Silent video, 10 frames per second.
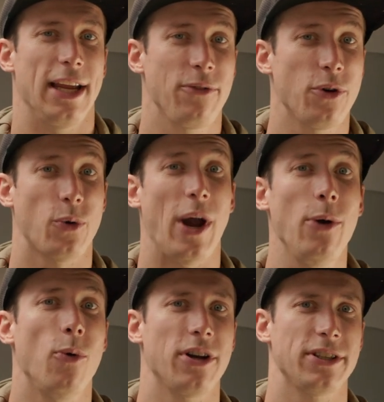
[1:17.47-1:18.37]
If your
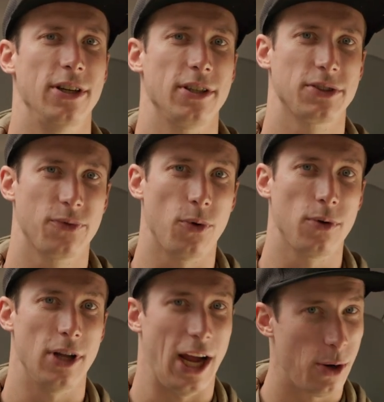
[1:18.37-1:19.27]
greywater tank is
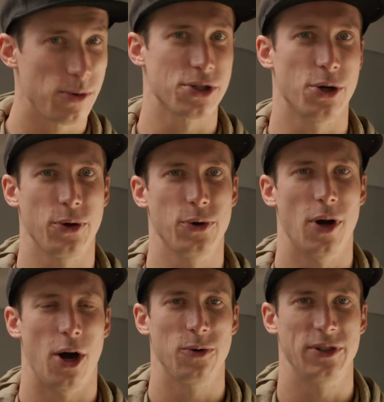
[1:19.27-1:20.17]
full, I will show you
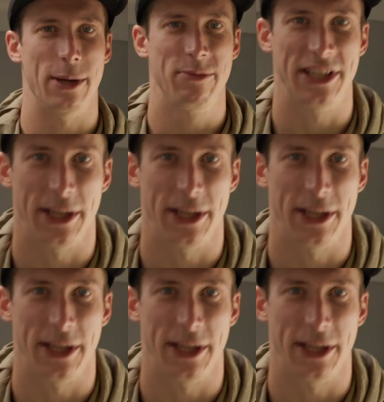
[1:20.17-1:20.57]
how to empty